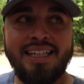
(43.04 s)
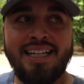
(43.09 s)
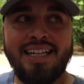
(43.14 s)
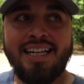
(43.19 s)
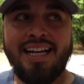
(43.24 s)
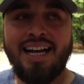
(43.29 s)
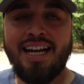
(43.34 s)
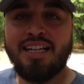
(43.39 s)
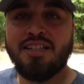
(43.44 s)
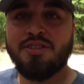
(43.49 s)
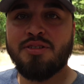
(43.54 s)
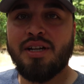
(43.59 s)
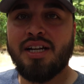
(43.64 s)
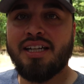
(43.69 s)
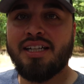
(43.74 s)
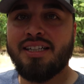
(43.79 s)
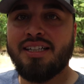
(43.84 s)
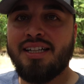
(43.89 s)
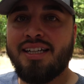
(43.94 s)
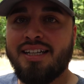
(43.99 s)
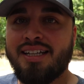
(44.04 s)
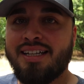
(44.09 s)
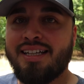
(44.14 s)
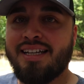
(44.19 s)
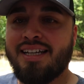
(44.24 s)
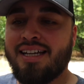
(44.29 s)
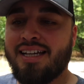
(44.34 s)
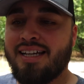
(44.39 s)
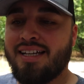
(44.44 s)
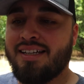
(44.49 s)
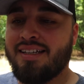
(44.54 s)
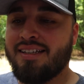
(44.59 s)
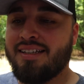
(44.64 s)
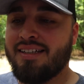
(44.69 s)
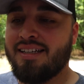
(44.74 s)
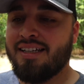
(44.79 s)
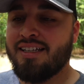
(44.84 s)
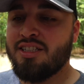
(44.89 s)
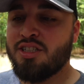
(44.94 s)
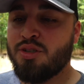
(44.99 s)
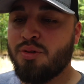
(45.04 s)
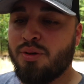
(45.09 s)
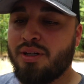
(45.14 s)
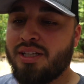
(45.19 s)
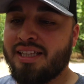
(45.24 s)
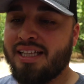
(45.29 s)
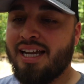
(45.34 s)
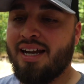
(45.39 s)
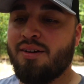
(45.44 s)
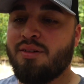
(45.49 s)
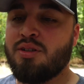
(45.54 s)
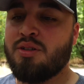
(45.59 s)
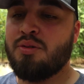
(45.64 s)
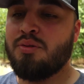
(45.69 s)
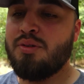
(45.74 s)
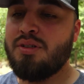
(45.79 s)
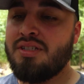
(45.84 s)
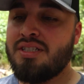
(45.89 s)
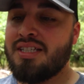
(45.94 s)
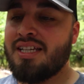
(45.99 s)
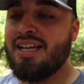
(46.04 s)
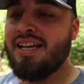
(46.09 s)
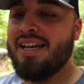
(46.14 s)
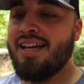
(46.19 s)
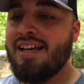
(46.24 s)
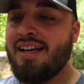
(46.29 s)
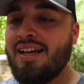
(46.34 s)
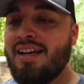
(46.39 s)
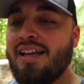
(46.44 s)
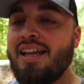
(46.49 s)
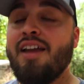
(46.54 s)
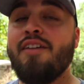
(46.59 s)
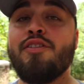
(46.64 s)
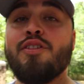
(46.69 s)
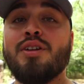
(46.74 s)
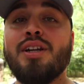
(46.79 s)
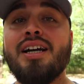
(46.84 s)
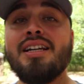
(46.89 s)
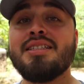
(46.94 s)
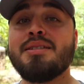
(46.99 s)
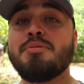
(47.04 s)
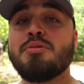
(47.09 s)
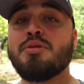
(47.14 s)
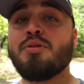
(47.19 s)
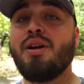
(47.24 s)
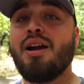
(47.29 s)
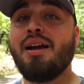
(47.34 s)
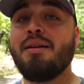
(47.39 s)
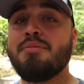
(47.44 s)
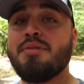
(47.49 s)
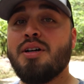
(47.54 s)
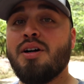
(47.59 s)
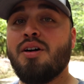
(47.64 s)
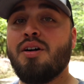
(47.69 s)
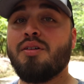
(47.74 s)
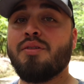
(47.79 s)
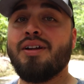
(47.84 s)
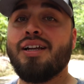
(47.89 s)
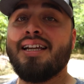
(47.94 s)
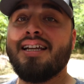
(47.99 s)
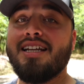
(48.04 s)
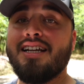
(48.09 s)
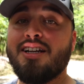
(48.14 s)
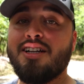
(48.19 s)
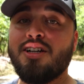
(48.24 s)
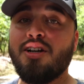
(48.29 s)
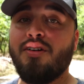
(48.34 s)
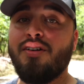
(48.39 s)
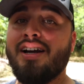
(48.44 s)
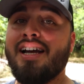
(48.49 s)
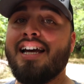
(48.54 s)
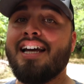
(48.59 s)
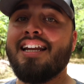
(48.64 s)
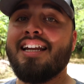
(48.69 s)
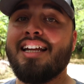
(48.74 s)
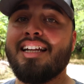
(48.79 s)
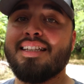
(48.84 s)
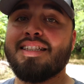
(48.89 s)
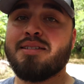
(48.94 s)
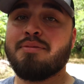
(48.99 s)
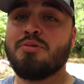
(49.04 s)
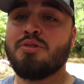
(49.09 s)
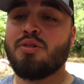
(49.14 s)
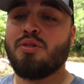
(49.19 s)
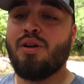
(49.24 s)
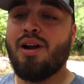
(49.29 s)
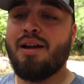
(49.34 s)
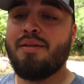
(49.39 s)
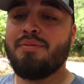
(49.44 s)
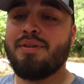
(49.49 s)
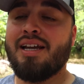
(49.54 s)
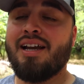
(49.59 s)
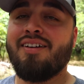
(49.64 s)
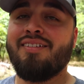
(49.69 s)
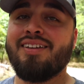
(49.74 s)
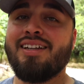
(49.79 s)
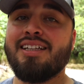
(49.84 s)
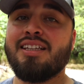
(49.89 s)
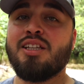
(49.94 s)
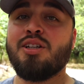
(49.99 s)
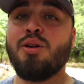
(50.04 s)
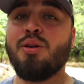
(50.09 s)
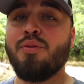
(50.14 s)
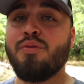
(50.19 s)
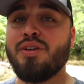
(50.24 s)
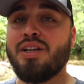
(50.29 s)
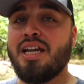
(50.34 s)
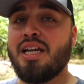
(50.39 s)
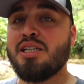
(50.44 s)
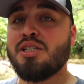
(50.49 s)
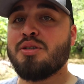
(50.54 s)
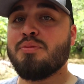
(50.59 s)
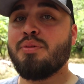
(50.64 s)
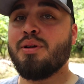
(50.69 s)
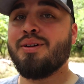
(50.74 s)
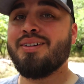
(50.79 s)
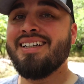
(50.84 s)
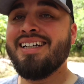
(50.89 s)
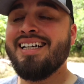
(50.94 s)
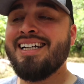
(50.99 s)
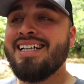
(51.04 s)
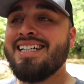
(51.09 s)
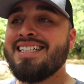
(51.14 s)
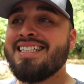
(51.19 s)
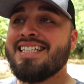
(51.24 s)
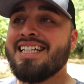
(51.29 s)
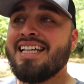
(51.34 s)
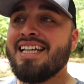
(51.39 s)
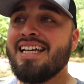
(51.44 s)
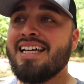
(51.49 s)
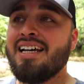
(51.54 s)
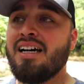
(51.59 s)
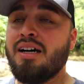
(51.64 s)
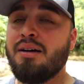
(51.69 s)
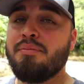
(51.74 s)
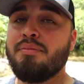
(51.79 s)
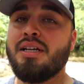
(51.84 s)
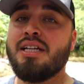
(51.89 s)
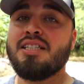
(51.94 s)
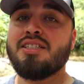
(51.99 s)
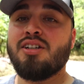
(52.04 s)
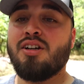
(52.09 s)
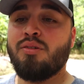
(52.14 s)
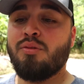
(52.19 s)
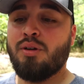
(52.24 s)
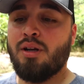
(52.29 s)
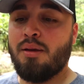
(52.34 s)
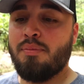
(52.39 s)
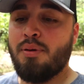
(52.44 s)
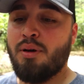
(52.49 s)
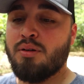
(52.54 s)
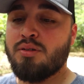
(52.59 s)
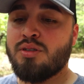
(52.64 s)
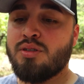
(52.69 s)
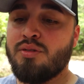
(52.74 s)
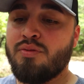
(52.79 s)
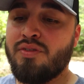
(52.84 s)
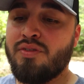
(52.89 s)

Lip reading: and hydrated and enjoying the outdoors. If you're not subscribed already, go ahead and subscribe now and hit the notification bell to get updates on when I post new